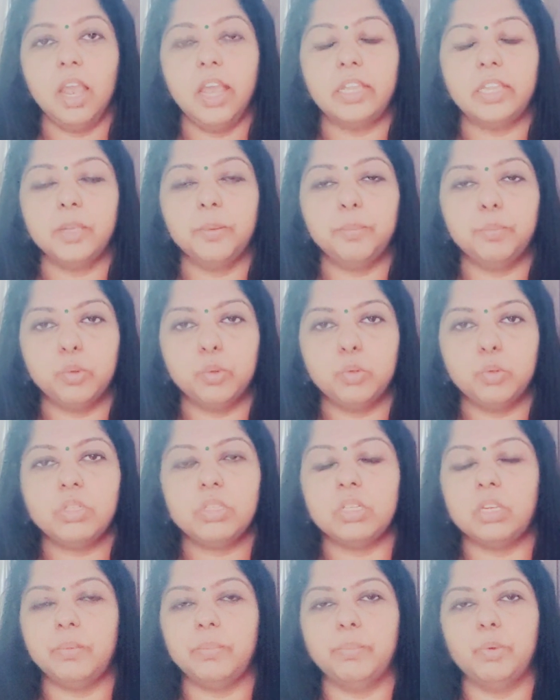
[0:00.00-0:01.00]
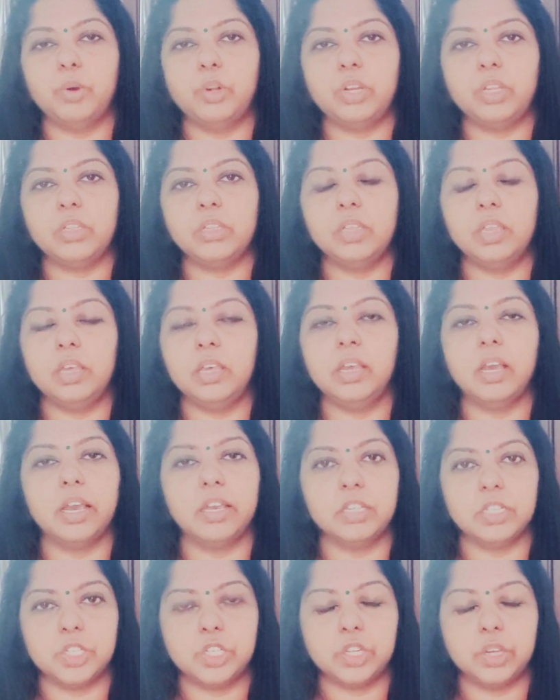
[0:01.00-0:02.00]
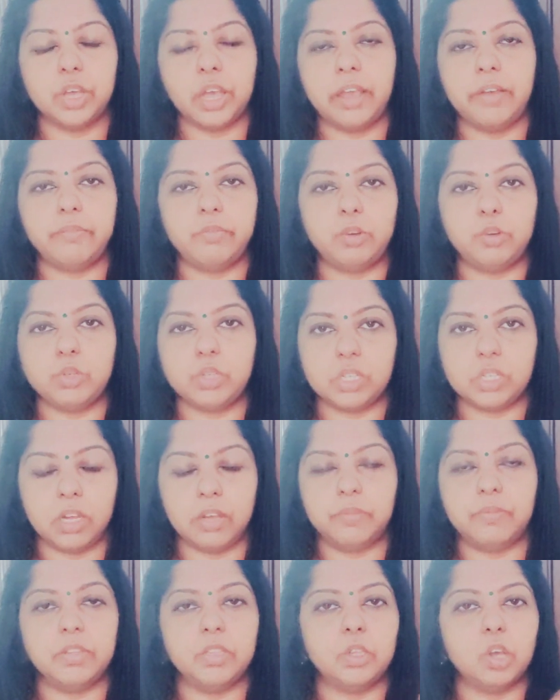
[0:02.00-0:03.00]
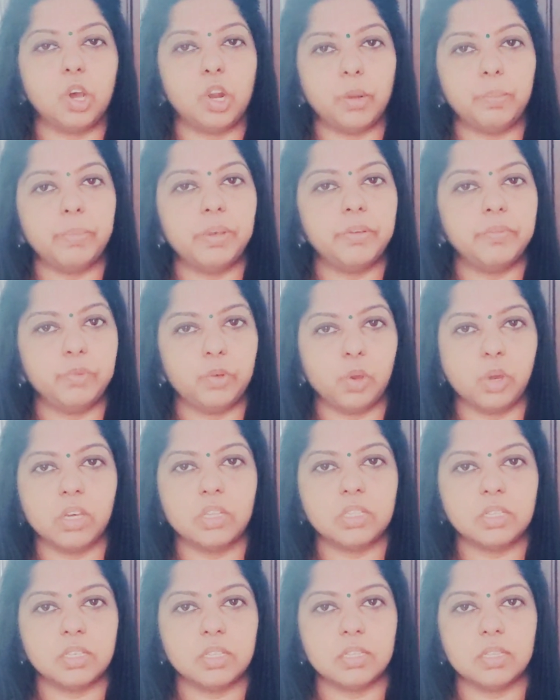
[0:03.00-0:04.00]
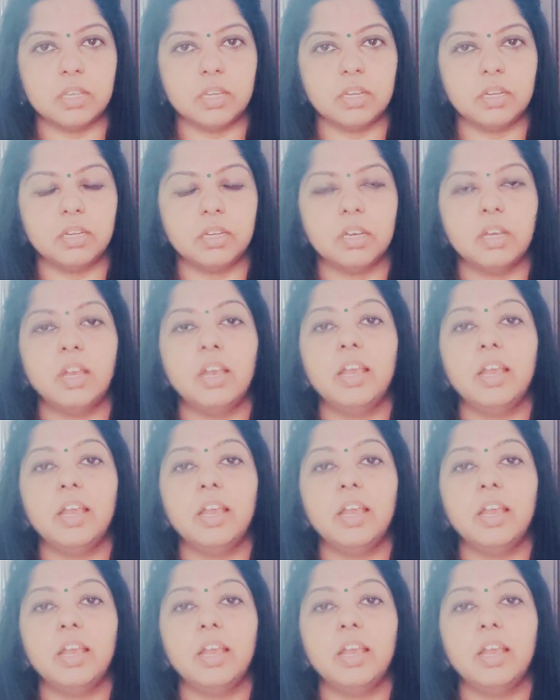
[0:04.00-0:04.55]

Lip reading: And the most important thing I have to share with all my viewers is that